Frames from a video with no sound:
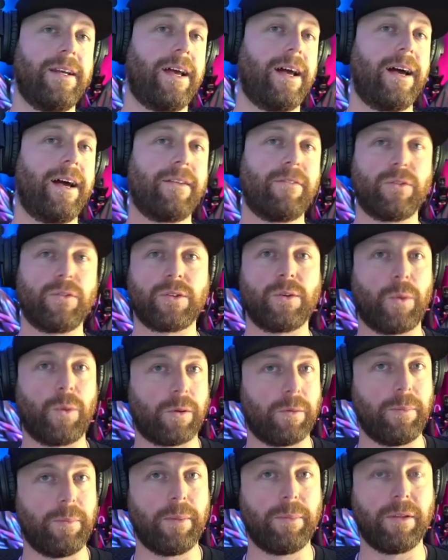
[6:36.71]
And I've also worked
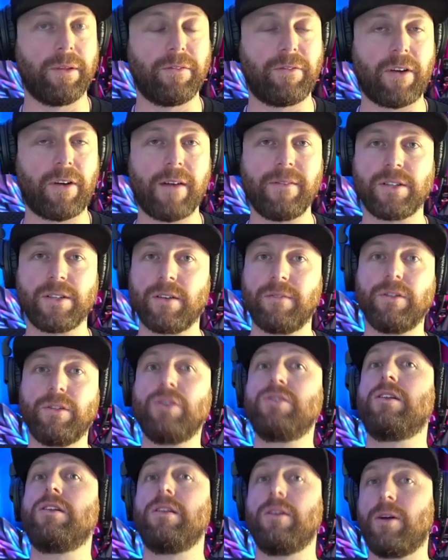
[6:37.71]
with people on Fiverr, so I've
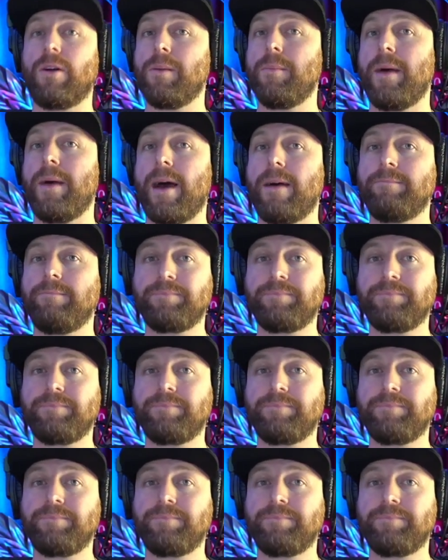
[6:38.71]
learned a lot about